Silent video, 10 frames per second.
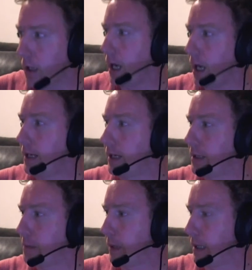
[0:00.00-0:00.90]
and in his
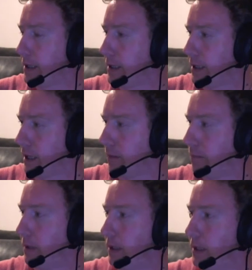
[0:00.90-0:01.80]
place is a
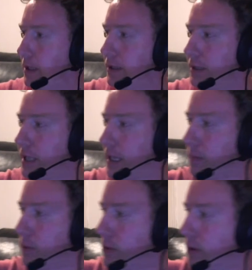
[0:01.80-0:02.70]
barely
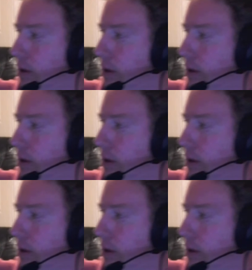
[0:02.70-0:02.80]
understandable,